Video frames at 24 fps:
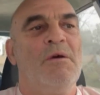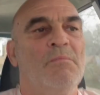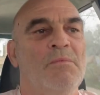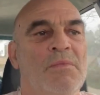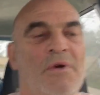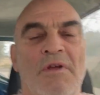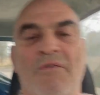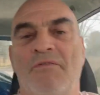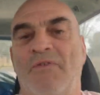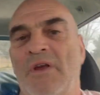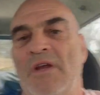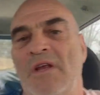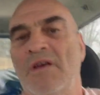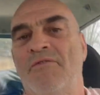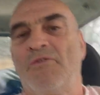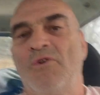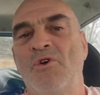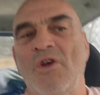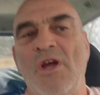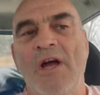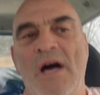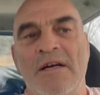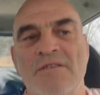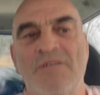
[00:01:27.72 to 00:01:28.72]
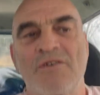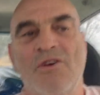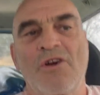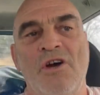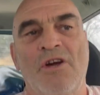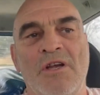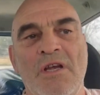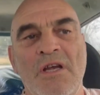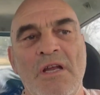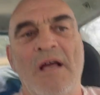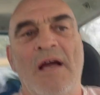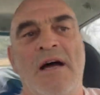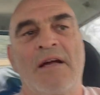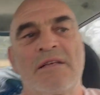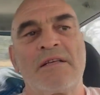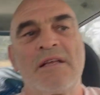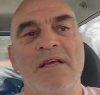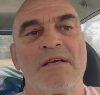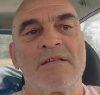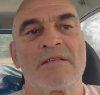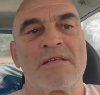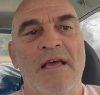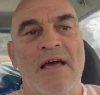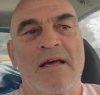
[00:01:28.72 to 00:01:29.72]
But if any of you guys have got any
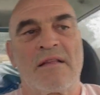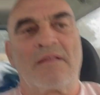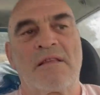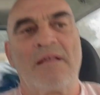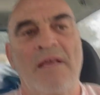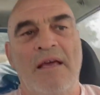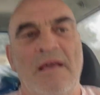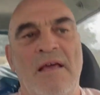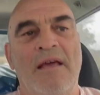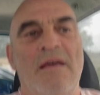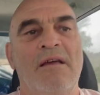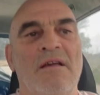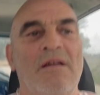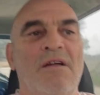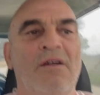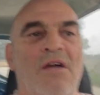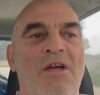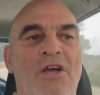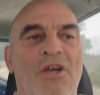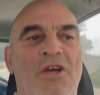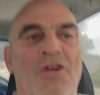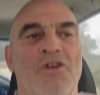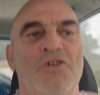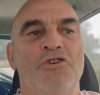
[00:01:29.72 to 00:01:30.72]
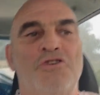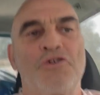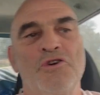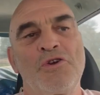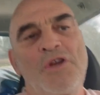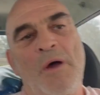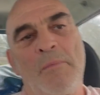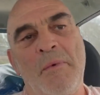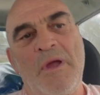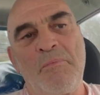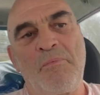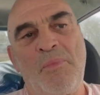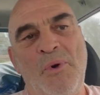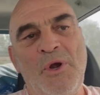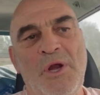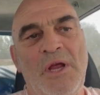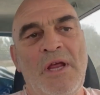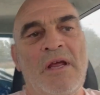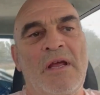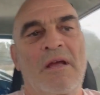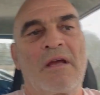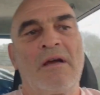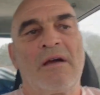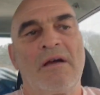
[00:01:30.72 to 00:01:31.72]
ideas out there, should I be
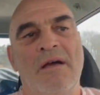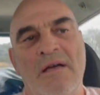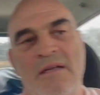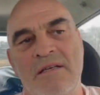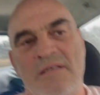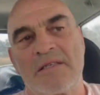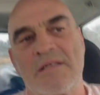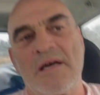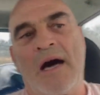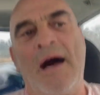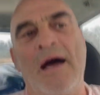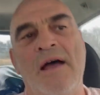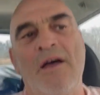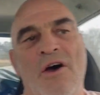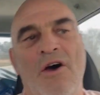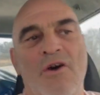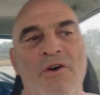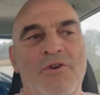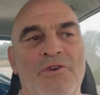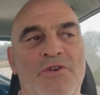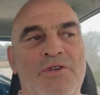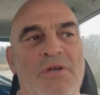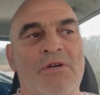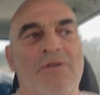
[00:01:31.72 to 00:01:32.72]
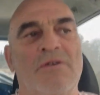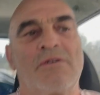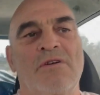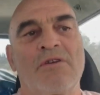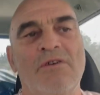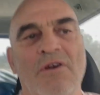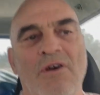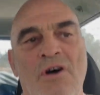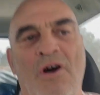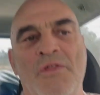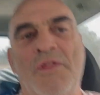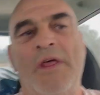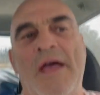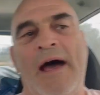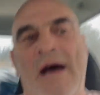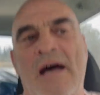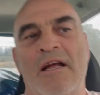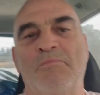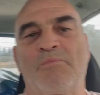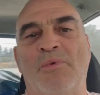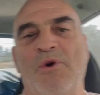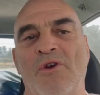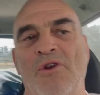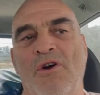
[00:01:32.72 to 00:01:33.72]
putting a diode on the
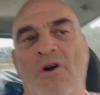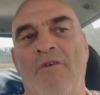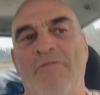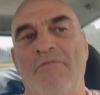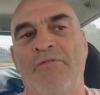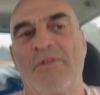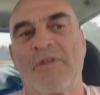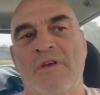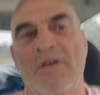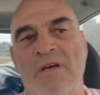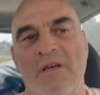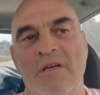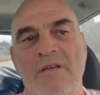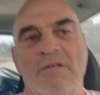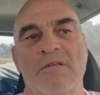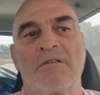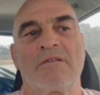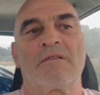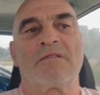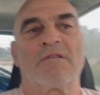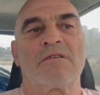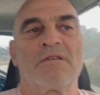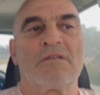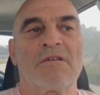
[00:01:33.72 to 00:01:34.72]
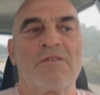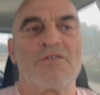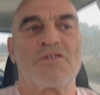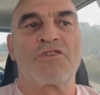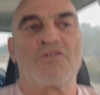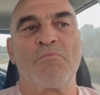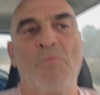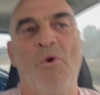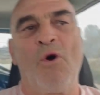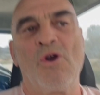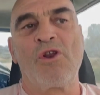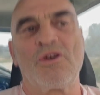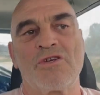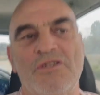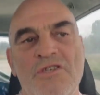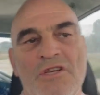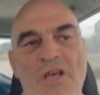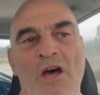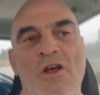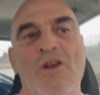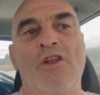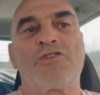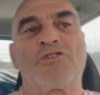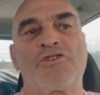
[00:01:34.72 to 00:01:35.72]
output of the smaller
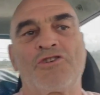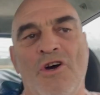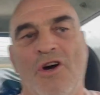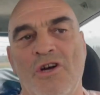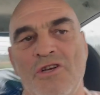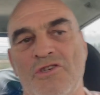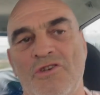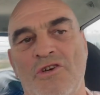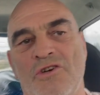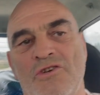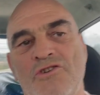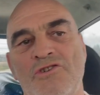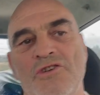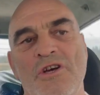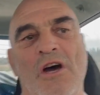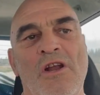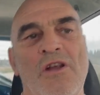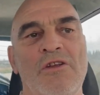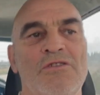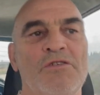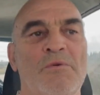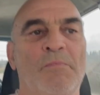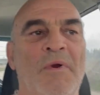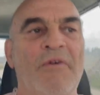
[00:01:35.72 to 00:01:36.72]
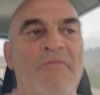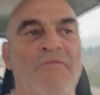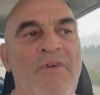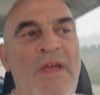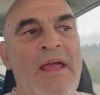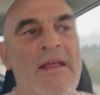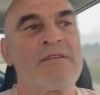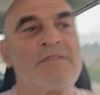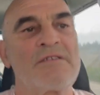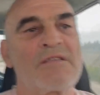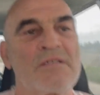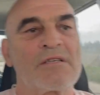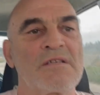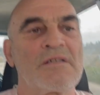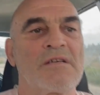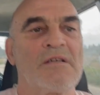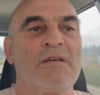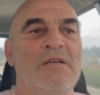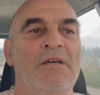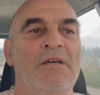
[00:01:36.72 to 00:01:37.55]
solar charge controller to prevent